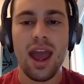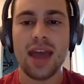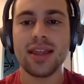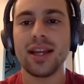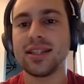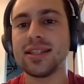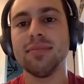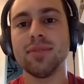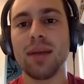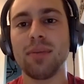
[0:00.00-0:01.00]
And then at the
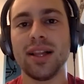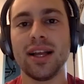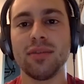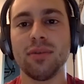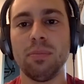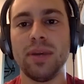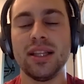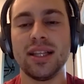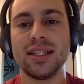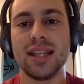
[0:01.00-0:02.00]
same time, I like
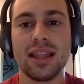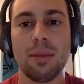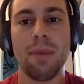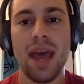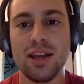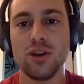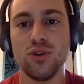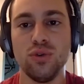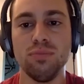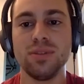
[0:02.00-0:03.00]
appealing to like the pet
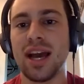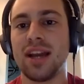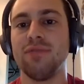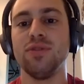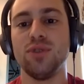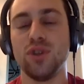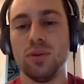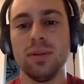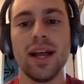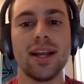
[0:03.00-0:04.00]
tube side of
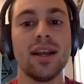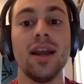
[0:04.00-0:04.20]
YouTube, like